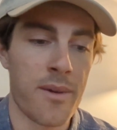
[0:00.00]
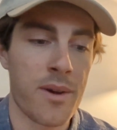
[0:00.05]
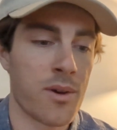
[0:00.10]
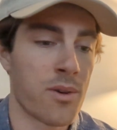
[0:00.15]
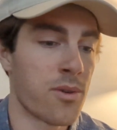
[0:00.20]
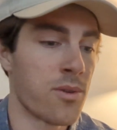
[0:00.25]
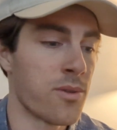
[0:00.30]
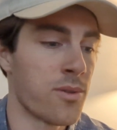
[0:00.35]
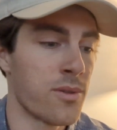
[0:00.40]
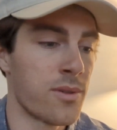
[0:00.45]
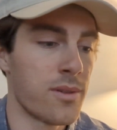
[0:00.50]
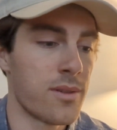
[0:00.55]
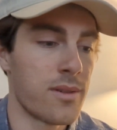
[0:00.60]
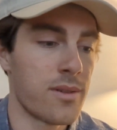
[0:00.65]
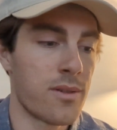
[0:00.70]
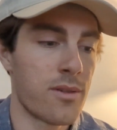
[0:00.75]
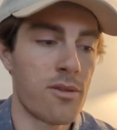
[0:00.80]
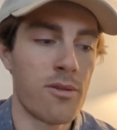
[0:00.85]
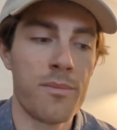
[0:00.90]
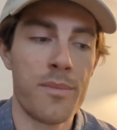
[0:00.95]
we all
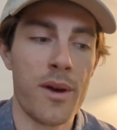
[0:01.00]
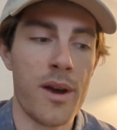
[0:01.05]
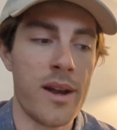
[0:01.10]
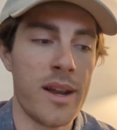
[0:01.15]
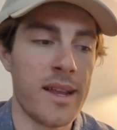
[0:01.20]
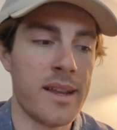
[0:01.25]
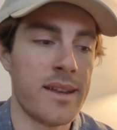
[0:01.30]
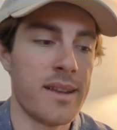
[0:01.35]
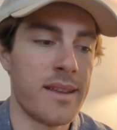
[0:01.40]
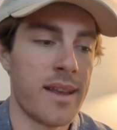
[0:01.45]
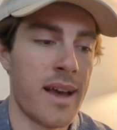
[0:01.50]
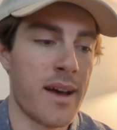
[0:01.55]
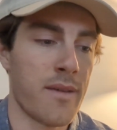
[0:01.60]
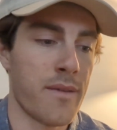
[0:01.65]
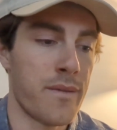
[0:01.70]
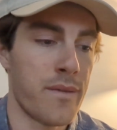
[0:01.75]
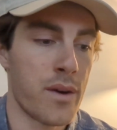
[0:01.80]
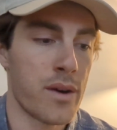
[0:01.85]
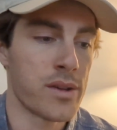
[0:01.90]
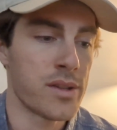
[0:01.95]
birdied our
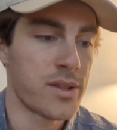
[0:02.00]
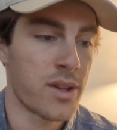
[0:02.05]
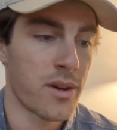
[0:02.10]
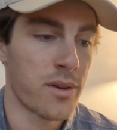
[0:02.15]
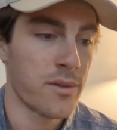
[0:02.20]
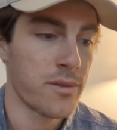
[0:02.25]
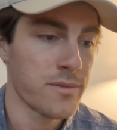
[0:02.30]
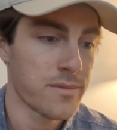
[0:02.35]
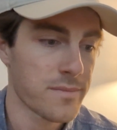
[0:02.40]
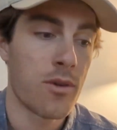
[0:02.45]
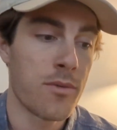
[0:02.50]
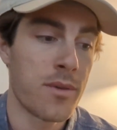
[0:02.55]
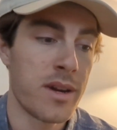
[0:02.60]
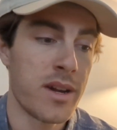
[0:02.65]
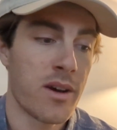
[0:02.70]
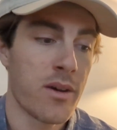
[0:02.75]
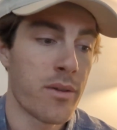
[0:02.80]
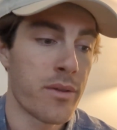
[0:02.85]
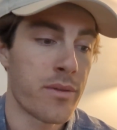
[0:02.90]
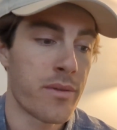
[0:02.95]
first hole. We birdied
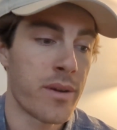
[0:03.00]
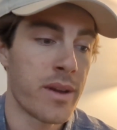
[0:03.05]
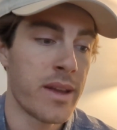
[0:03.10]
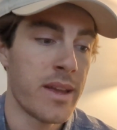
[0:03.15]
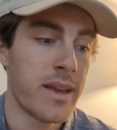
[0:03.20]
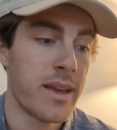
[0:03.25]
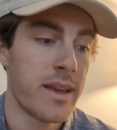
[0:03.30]
hole 3.